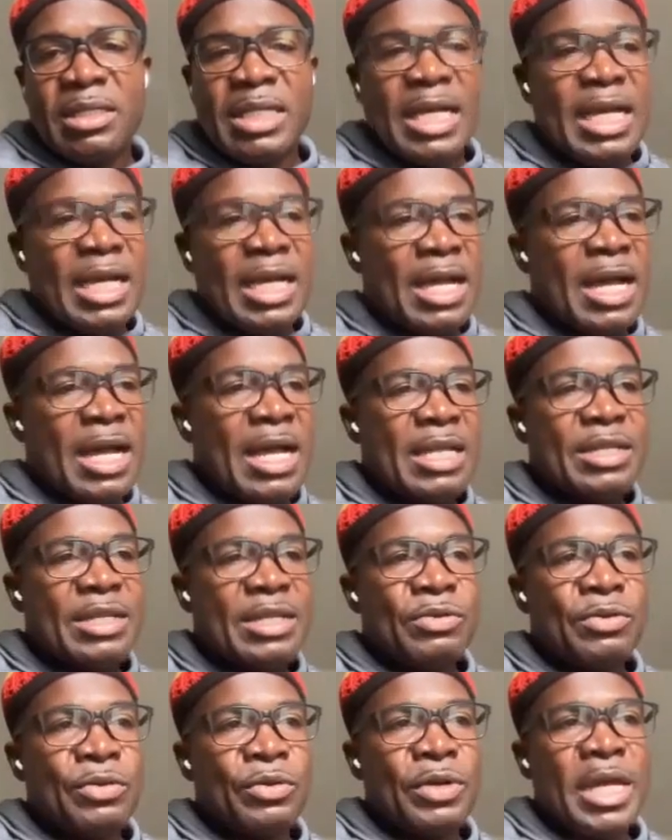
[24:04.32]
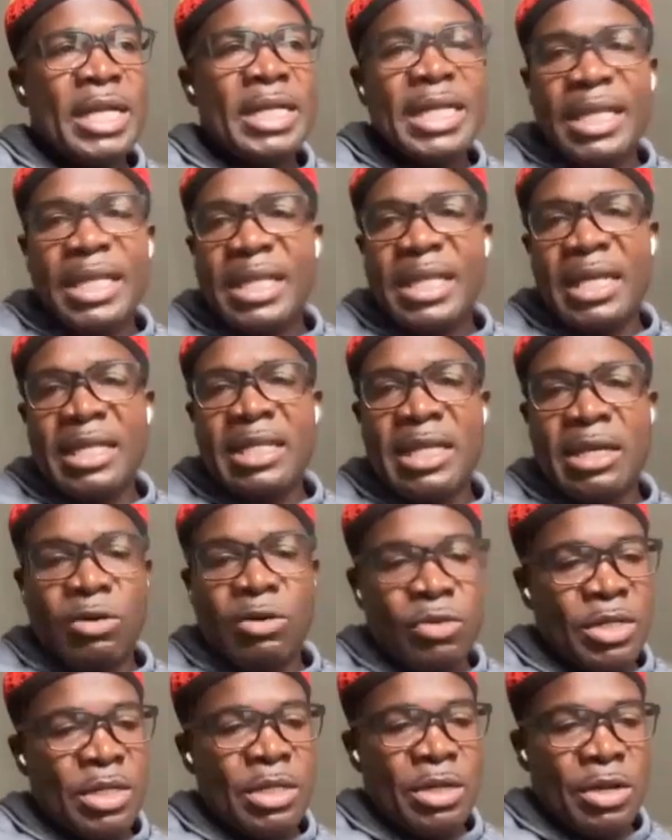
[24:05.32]
They can't do anything. They
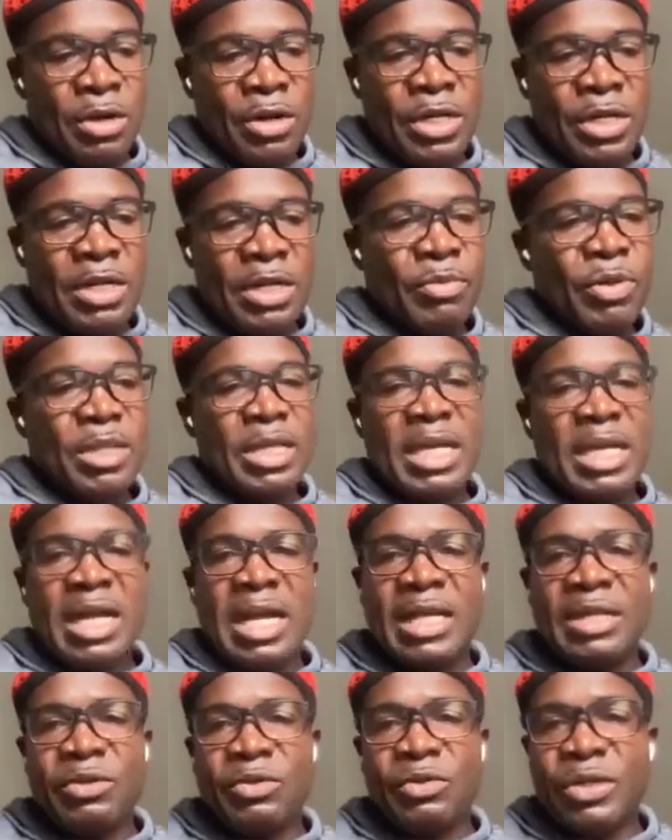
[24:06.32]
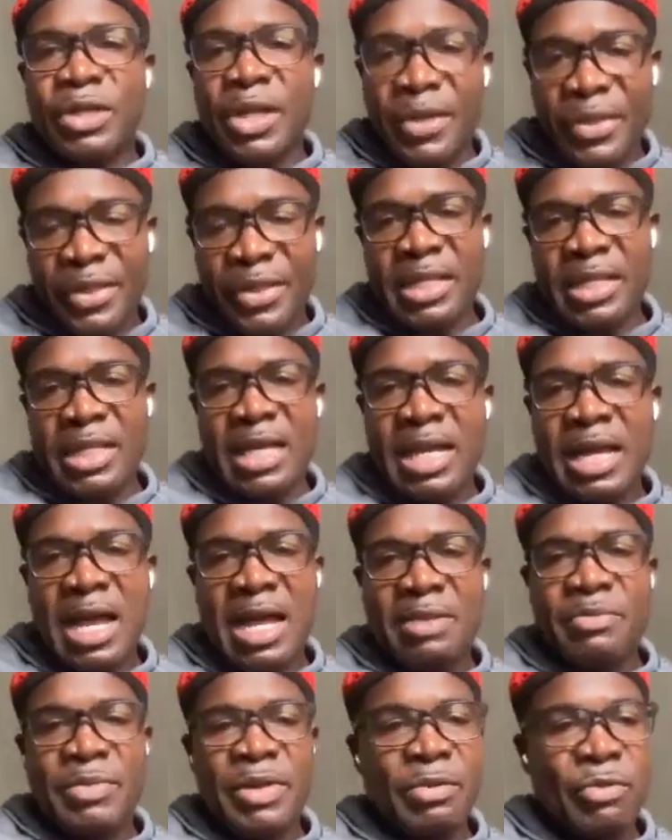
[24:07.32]
only earn it, but they can't do nothing. They
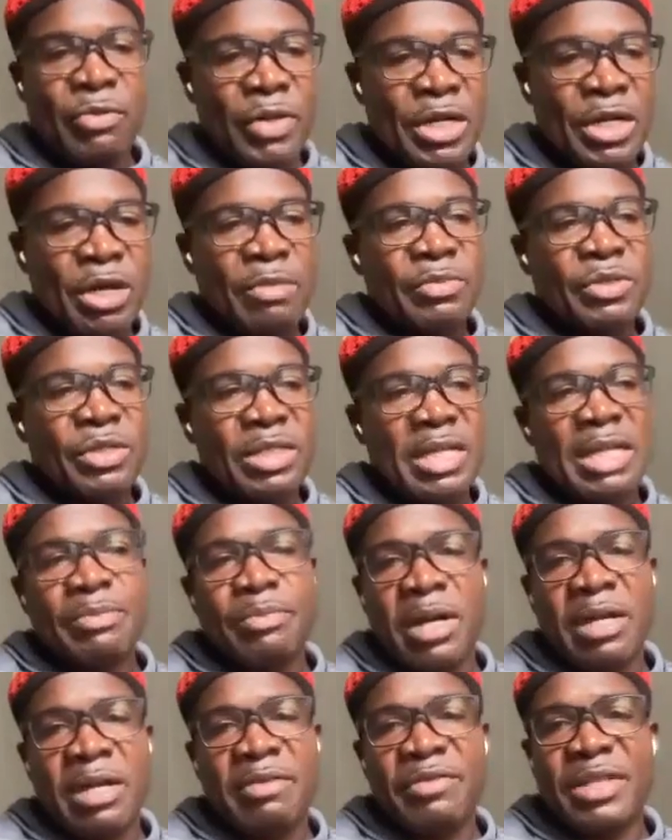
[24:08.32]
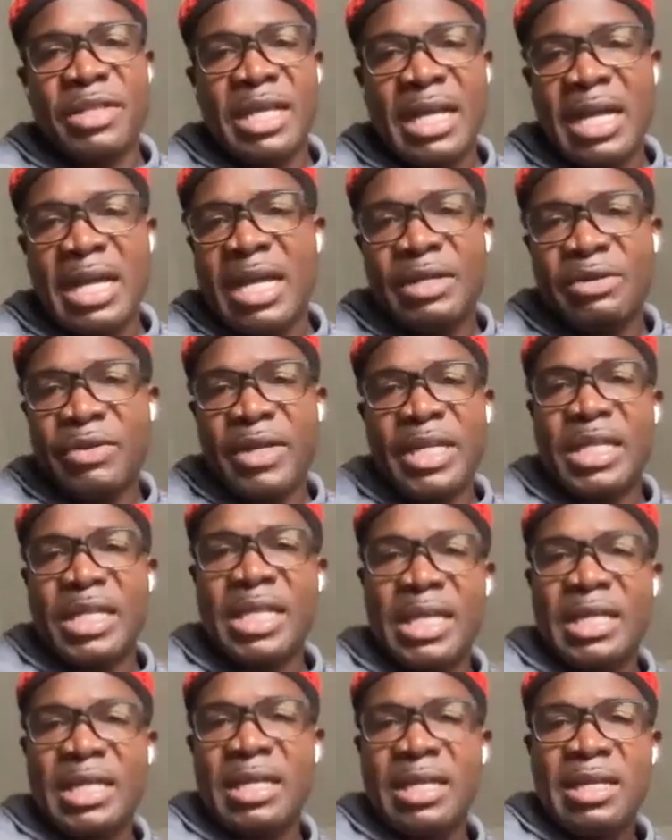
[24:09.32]
can't, when it comes to that part of it, they can't do
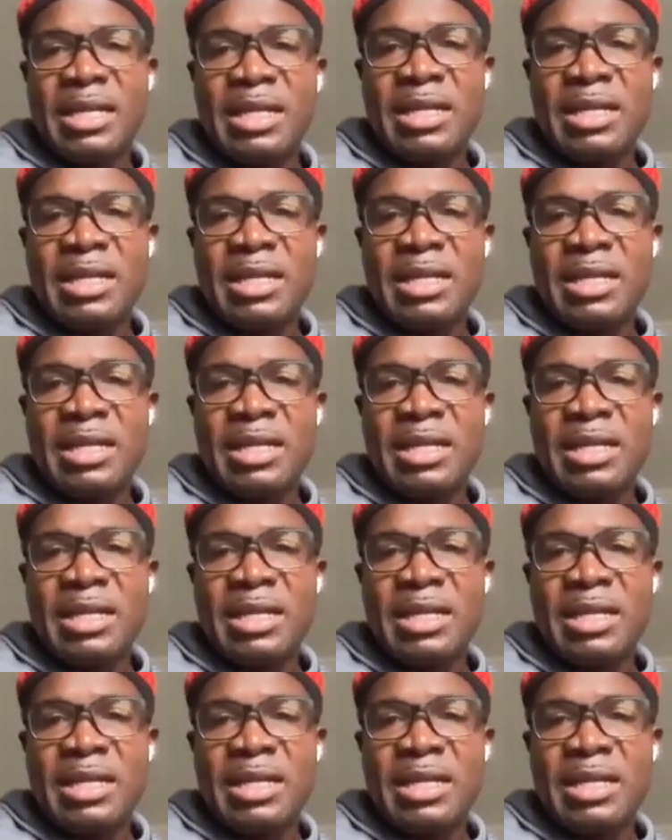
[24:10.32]
anything.